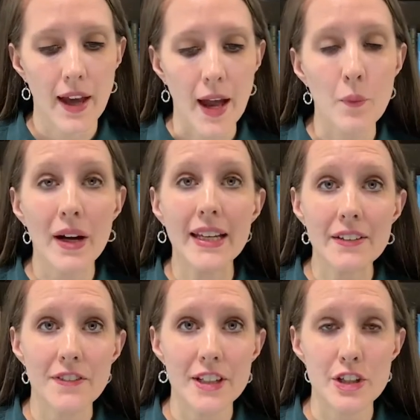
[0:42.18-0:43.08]
And when he
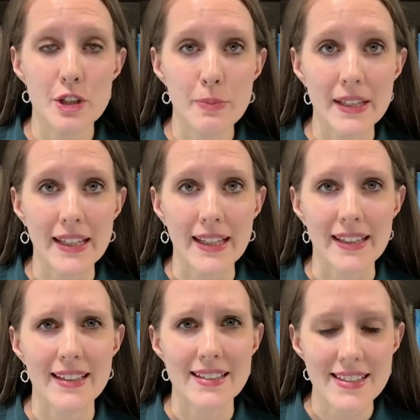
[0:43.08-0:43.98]
had finished speaking,
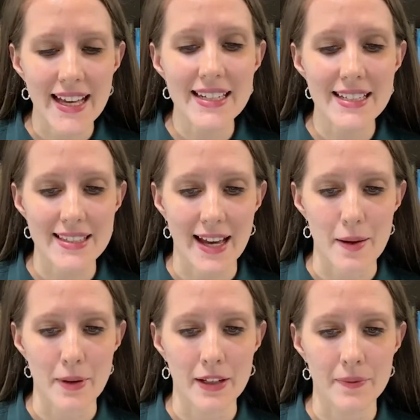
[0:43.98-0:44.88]
he said to
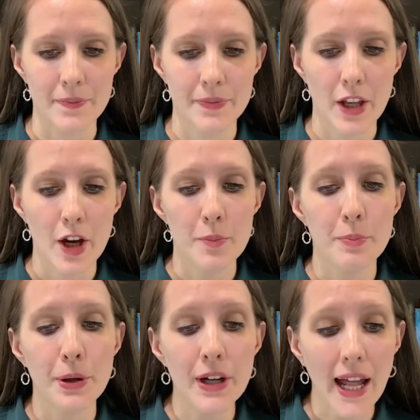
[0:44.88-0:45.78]
Simon,
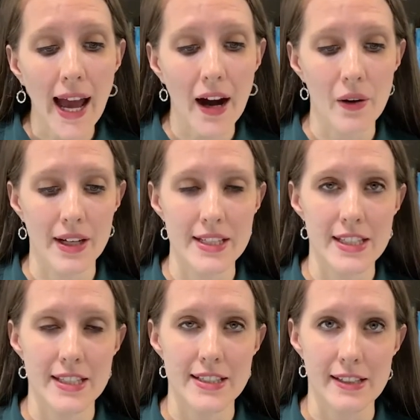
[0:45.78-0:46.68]
Put out into
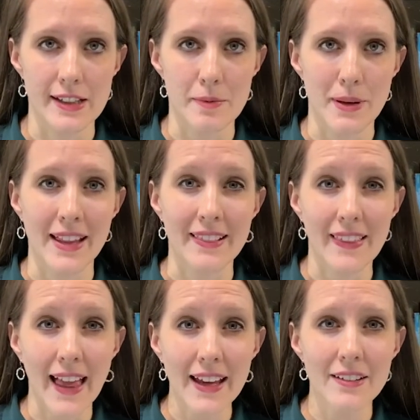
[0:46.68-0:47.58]
the deep and
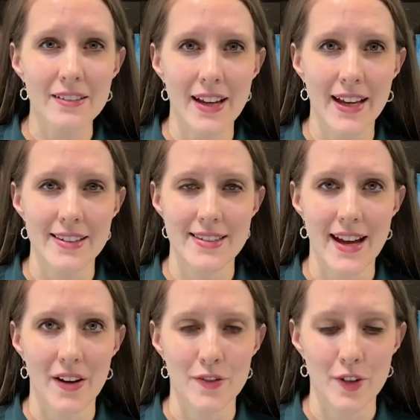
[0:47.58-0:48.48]
let your nets
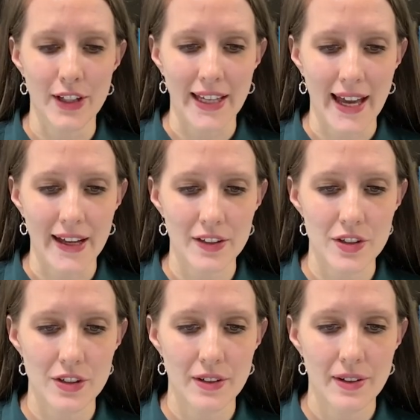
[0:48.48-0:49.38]
down for a
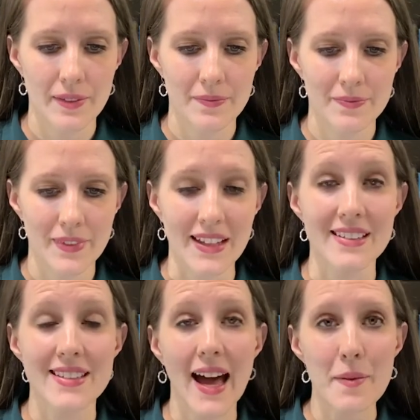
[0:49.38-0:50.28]
catch. And
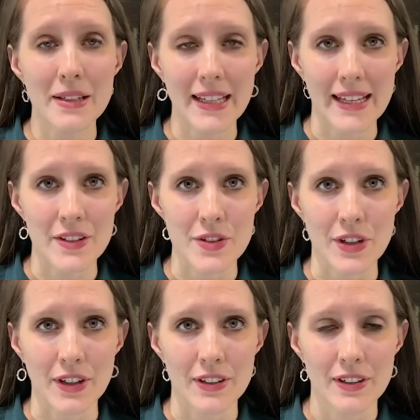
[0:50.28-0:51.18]
Simon
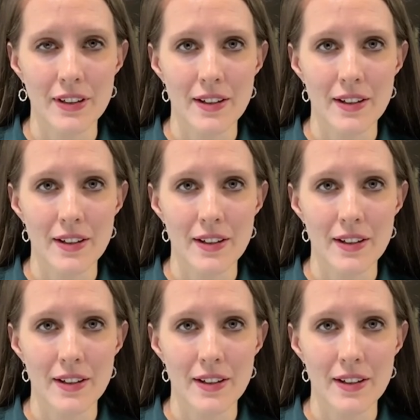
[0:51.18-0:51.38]
answered,